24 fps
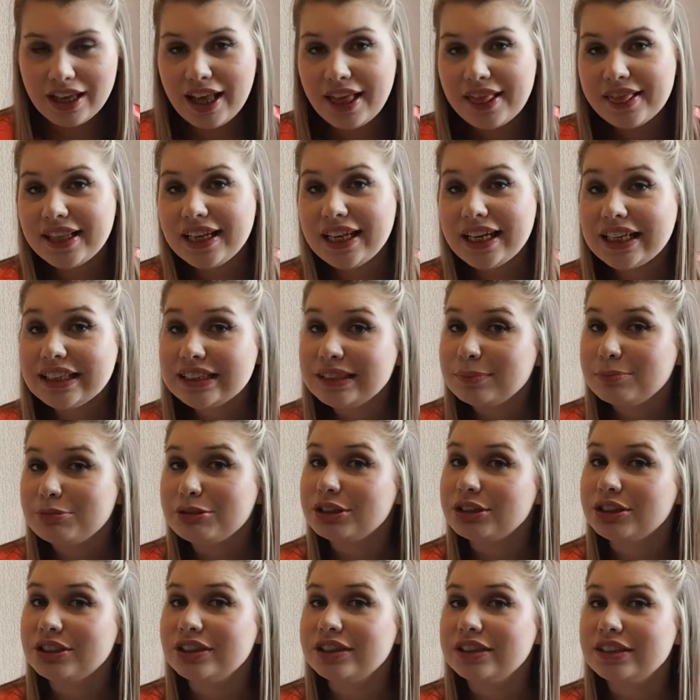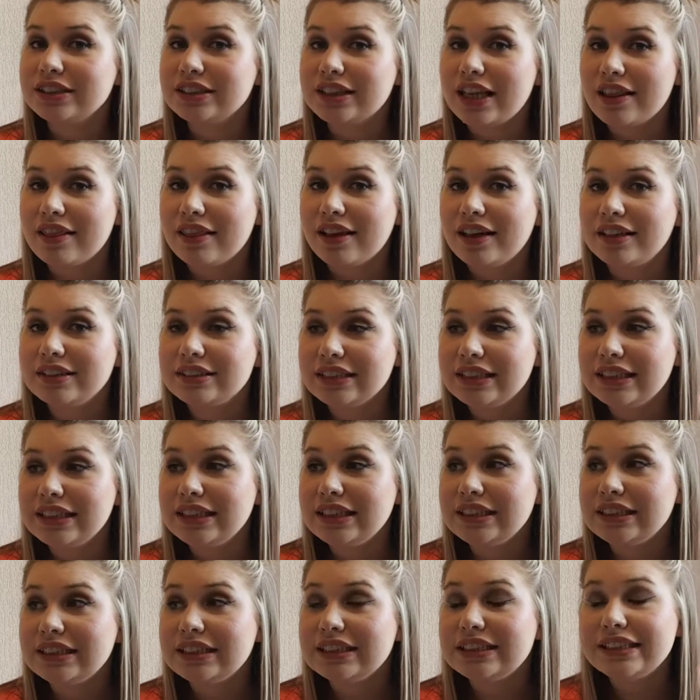The last product that
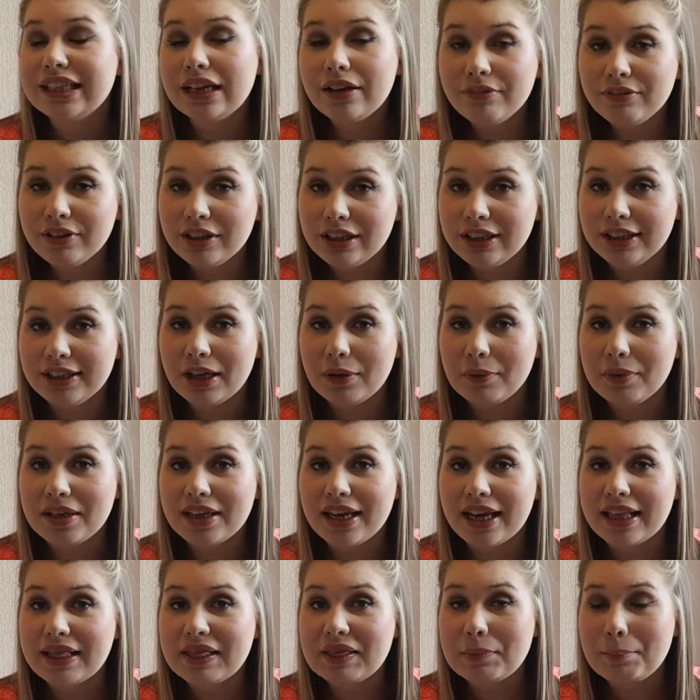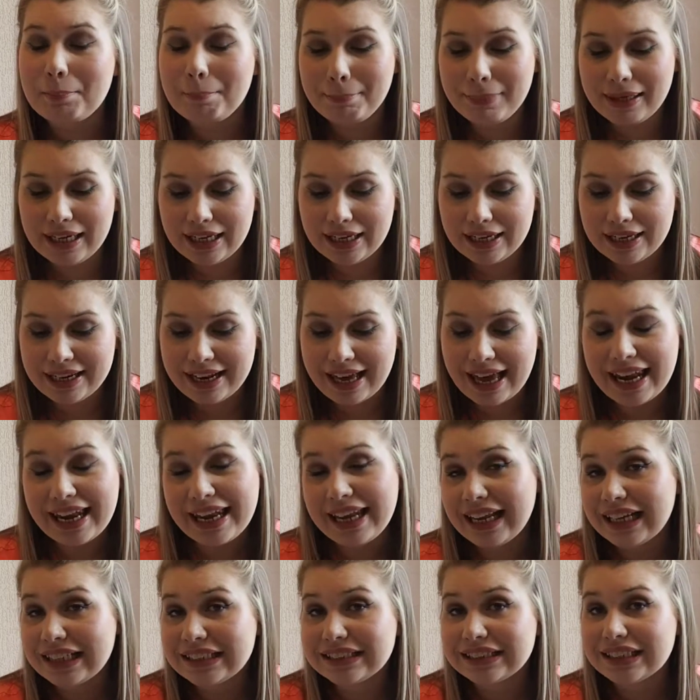is definitely going in the bin,
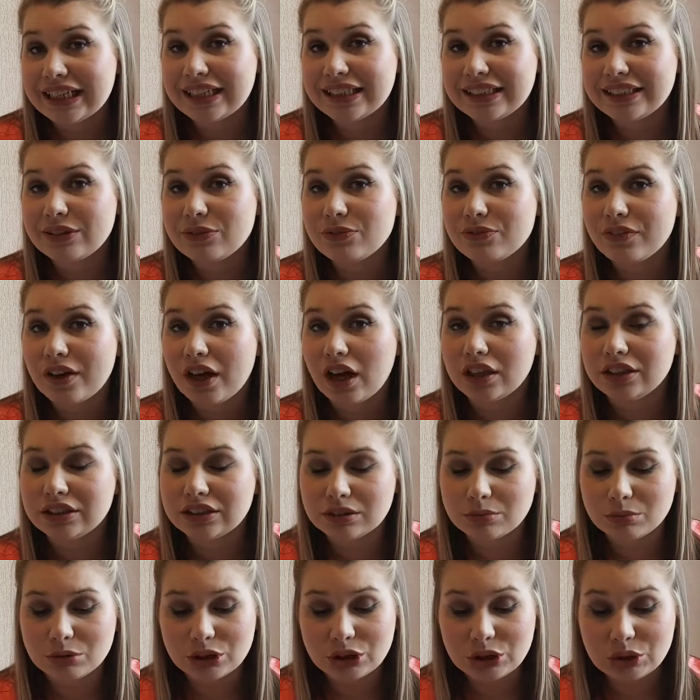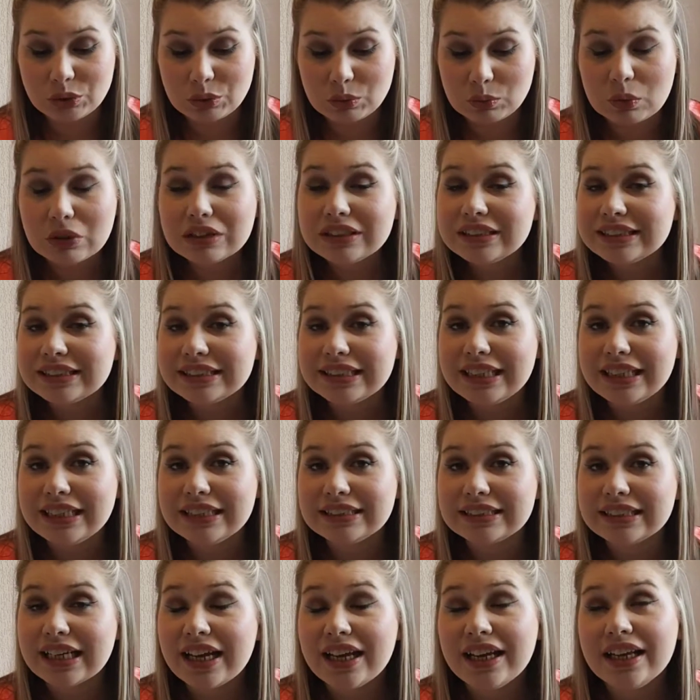unless I can find someone who wants
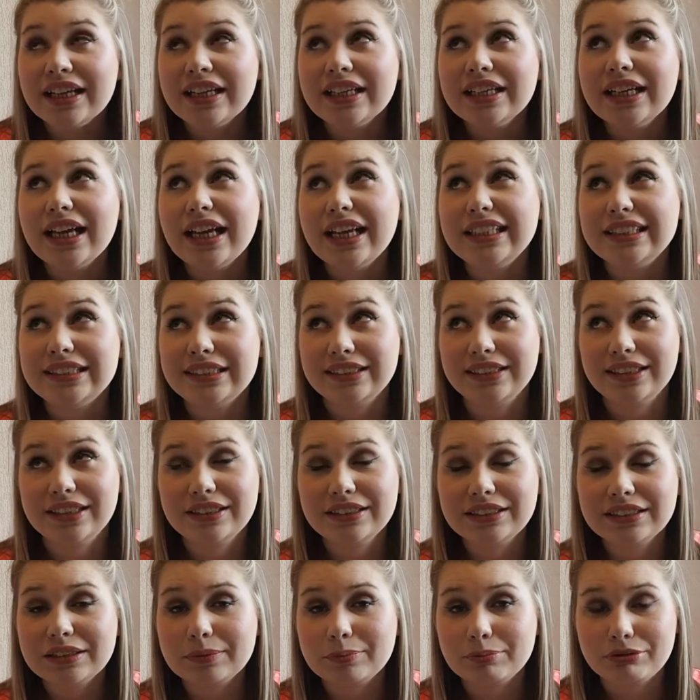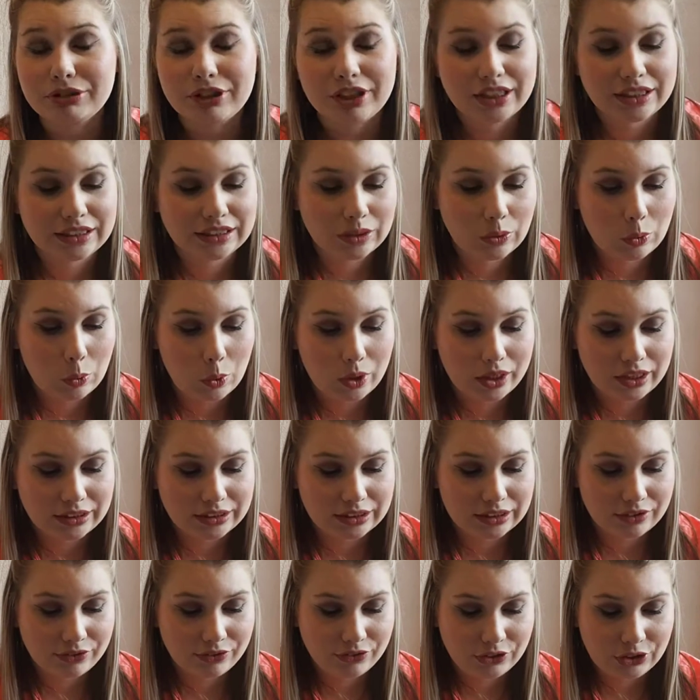it, is going to surprise quite
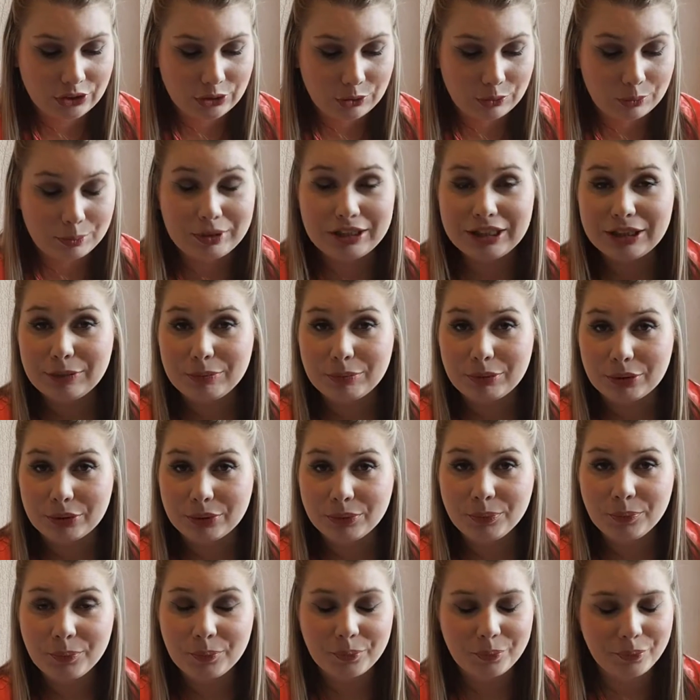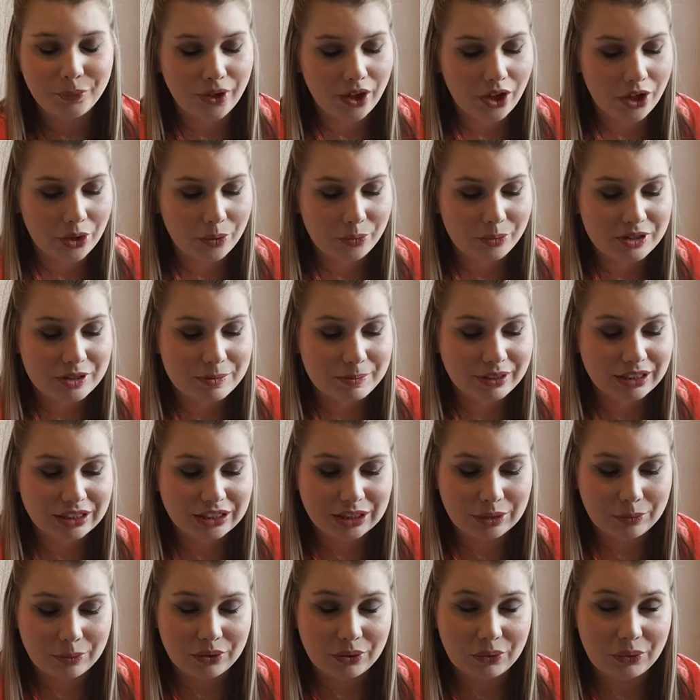a few people,
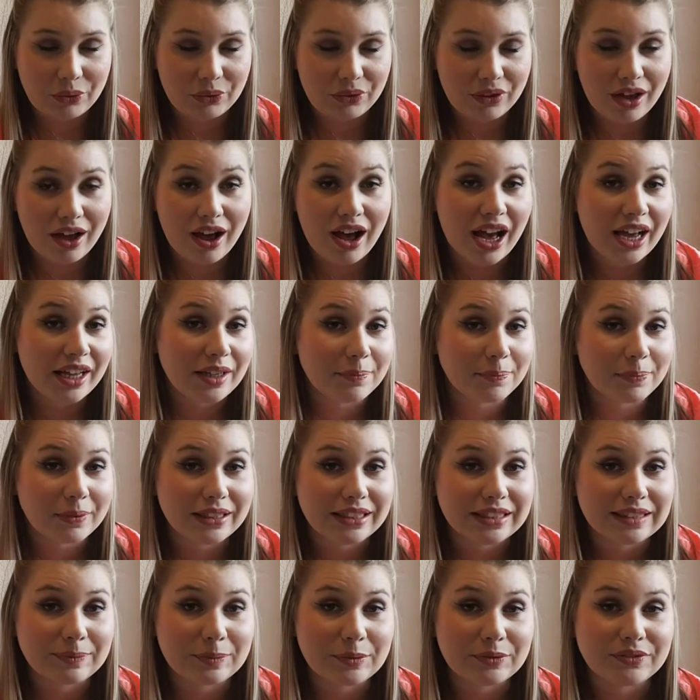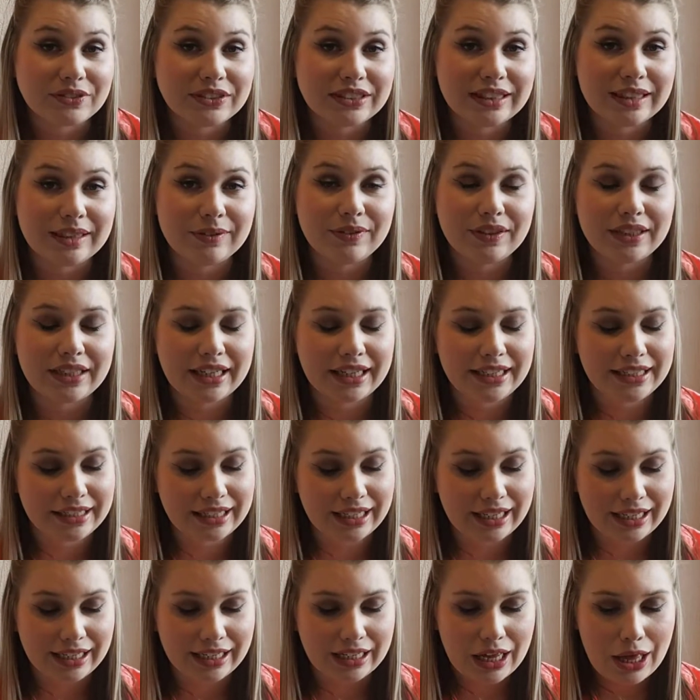especially with all the hype it's been receiving
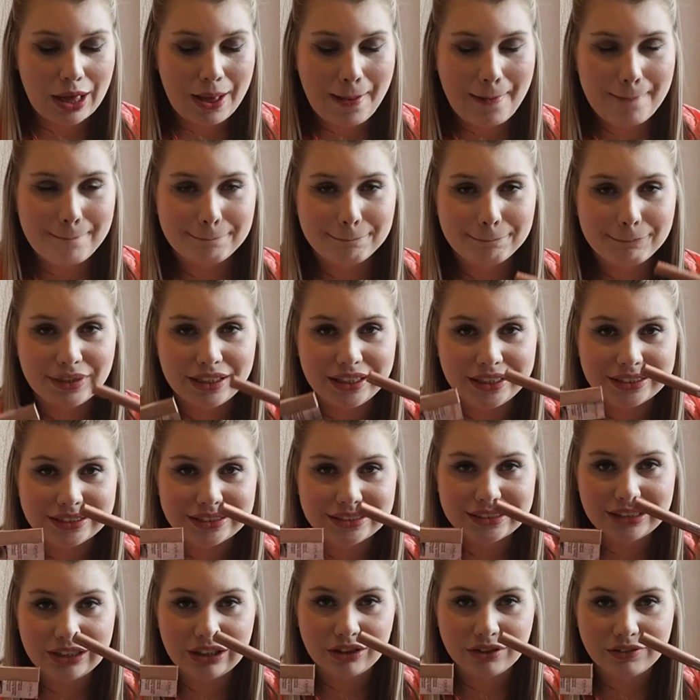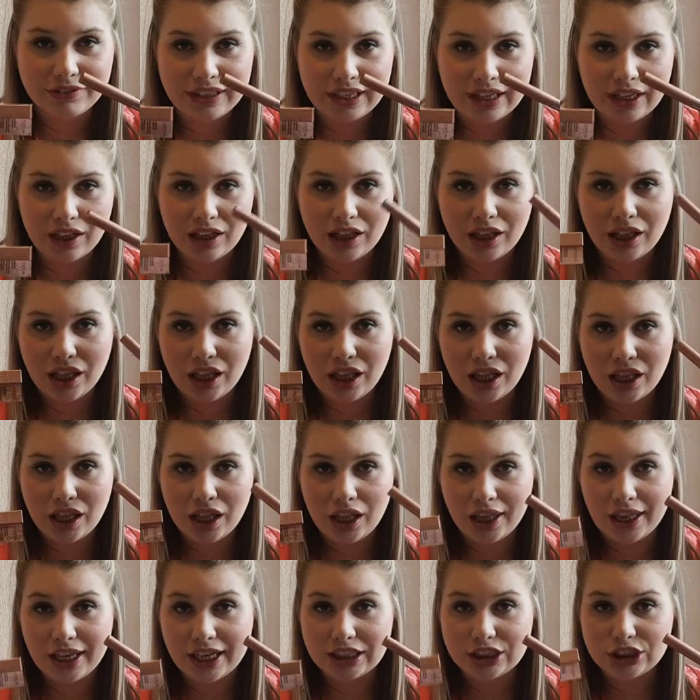lately, but it's the L'Oreal
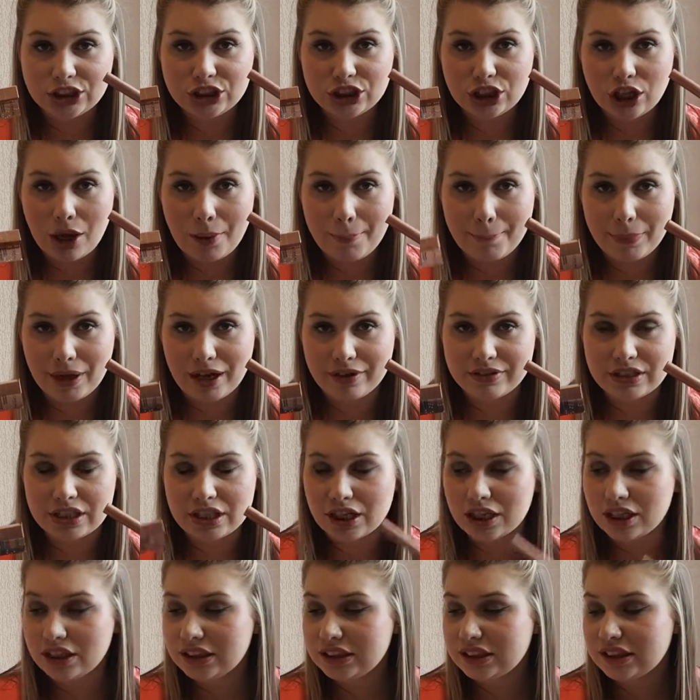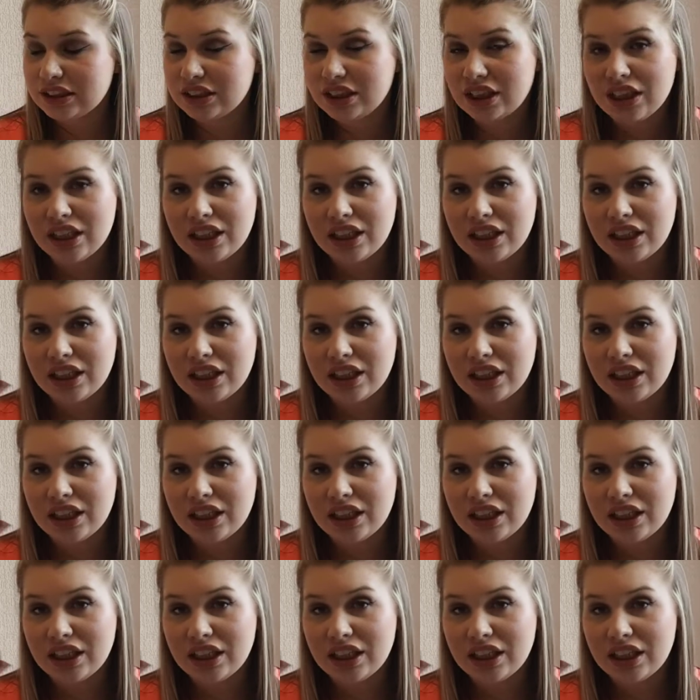Lash Paradise.